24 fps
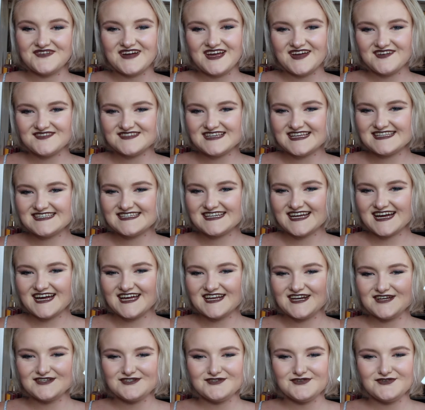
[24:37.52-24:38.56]
we have
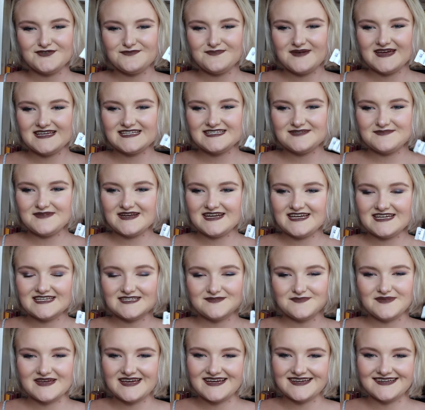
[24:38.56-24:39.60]
Sensodyne toothpaste
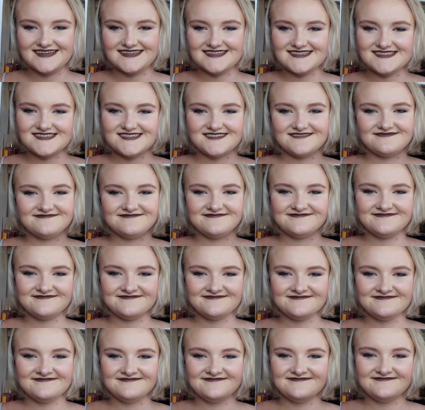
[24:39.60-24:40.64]
minis because
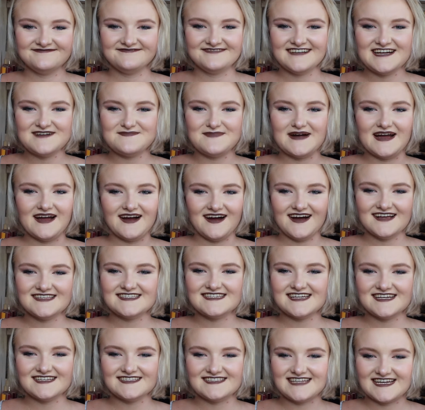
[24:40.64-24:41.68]
my
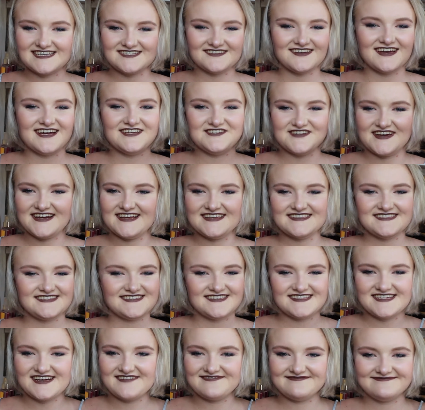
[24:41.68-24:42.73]
aunt's a dental
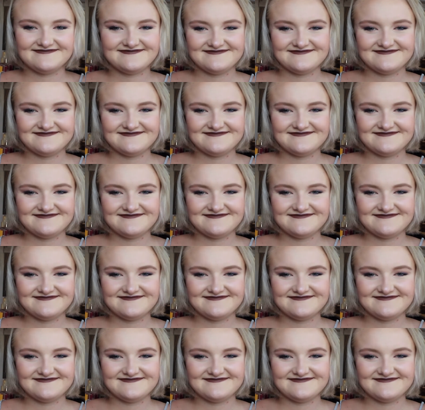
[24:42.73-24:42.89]
hygienist, so.